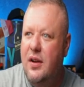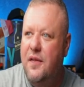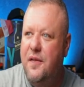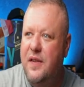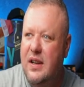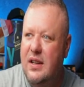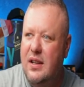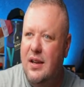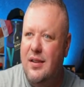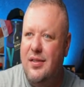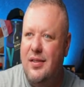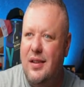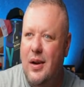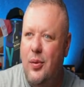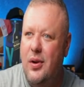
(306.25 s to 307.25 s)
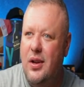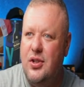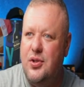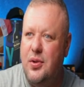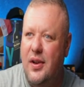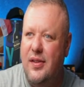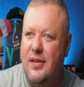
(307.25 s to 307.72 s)
Phoenix, I wouldn't
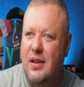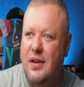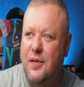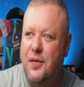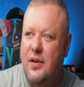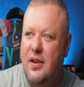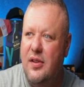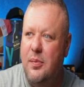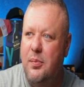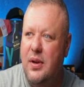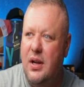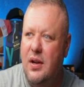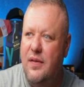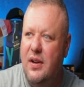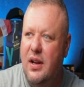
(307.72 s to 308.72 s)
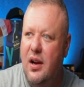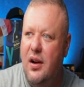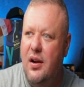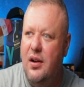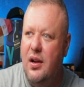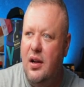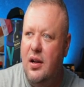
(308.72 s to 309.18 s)
trust it for this big of an
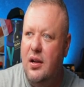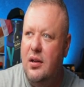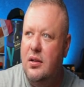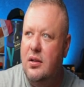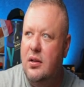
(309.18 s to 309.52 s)
area.